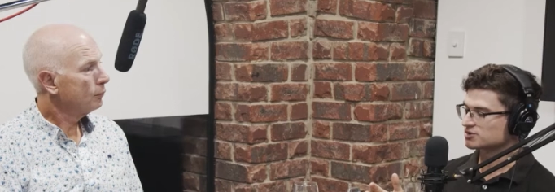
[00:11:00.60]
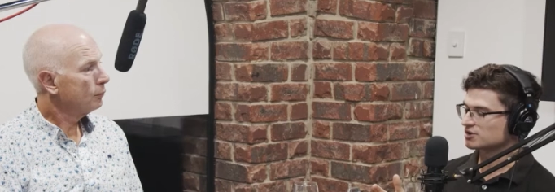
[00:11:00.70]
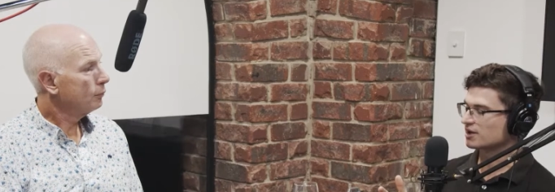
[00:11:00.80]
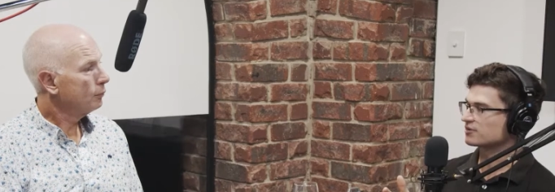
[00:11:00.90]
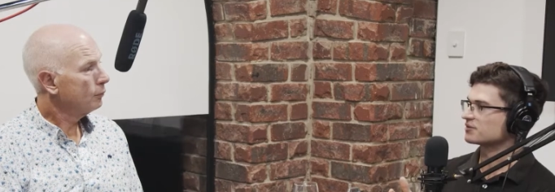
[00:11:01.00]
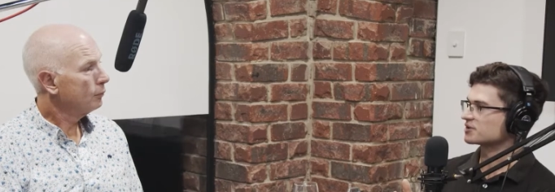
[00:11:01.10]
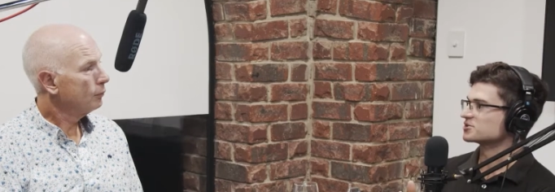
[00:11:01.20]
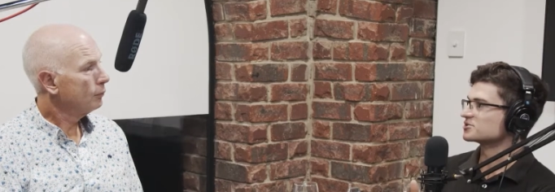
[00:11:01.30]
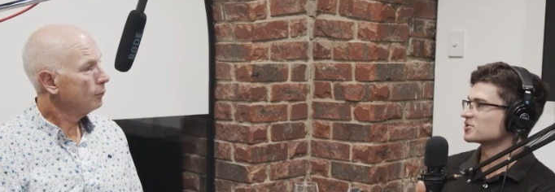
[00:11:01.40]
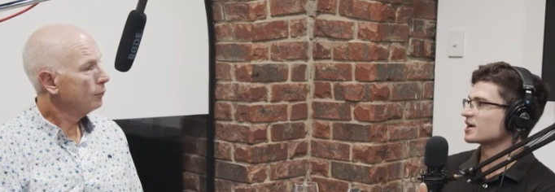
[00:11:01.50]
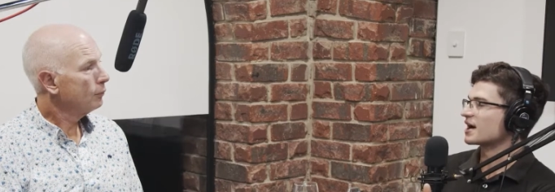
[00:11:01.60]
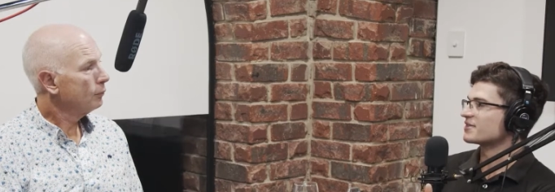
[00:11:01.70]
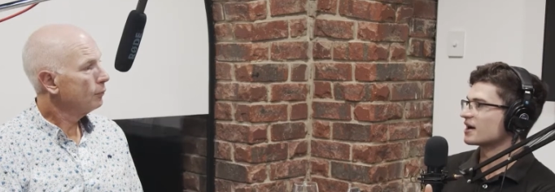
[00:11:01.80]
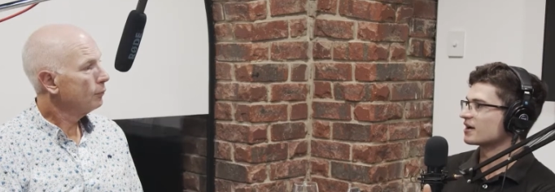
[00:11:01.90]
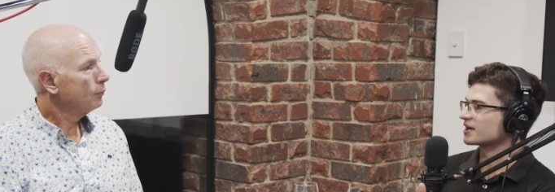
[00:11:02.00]
Speaker 1: so like you, you sort of
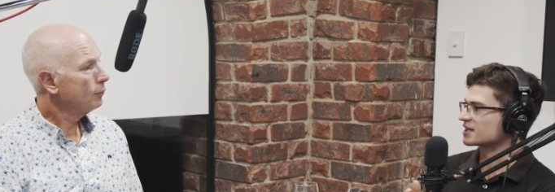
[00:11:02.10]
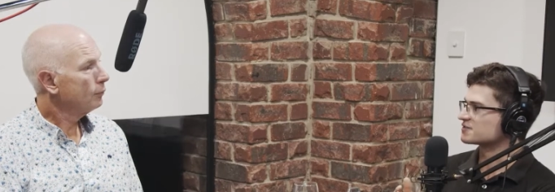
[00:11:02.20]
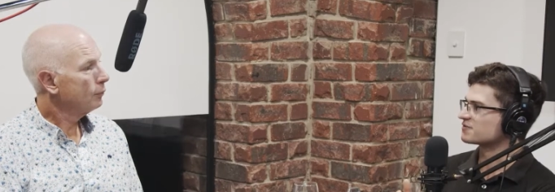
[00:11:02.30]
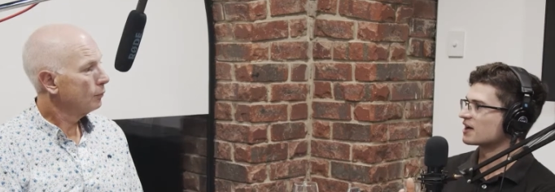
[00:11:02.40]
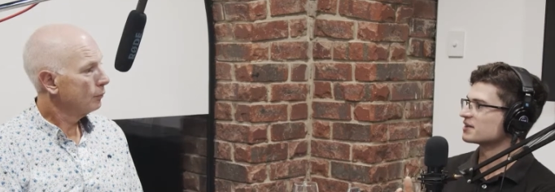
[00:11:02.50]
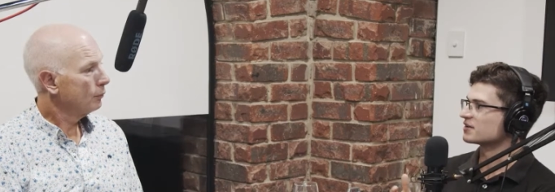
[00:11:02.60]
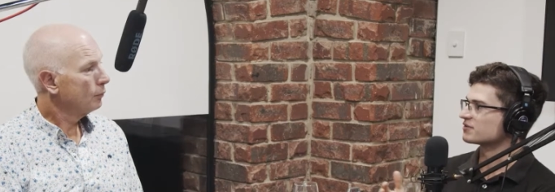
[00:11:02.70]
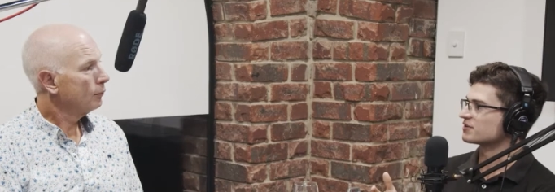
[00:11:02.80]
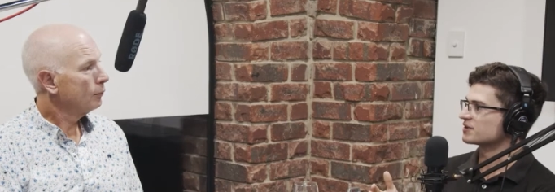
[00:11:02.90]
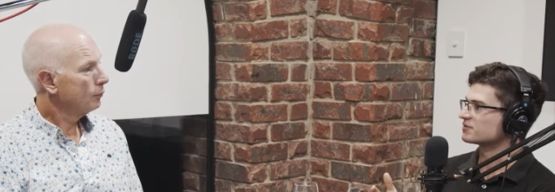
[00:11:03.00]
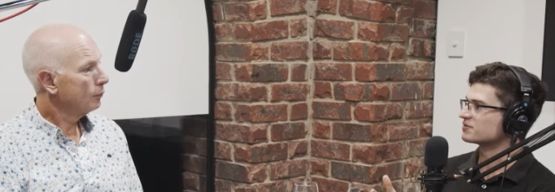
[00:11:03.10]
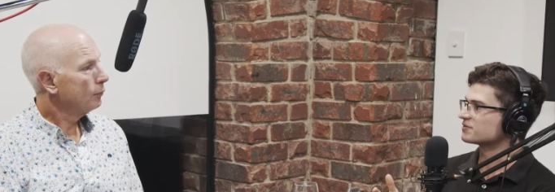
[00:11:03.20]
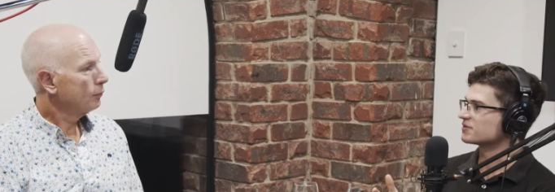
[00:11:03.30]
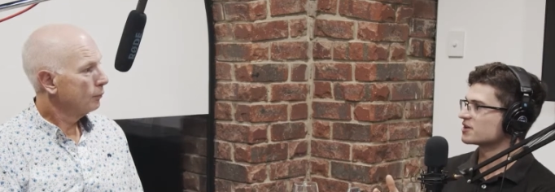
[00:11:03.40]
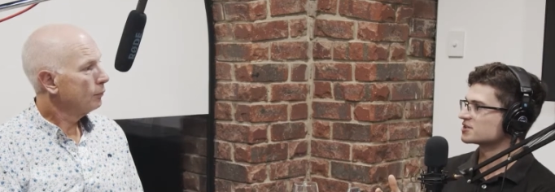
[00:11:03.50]
had that I guess failure from the
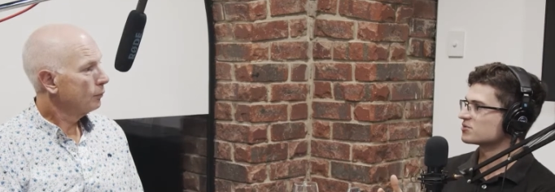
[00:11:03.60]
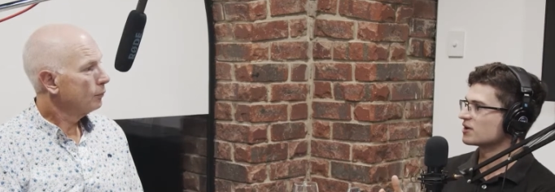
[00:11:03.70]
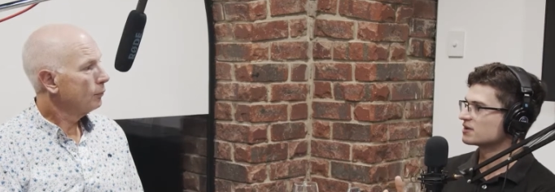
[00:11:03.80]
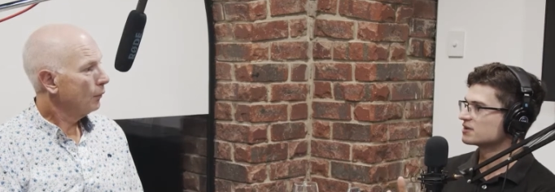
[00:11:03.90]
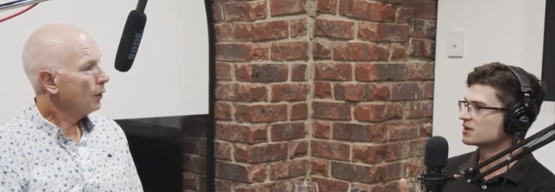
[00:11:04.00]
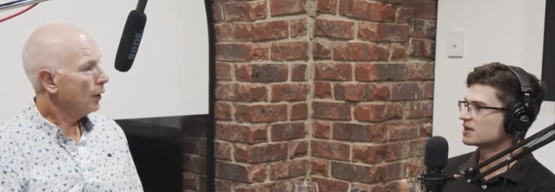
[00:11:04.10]
first one.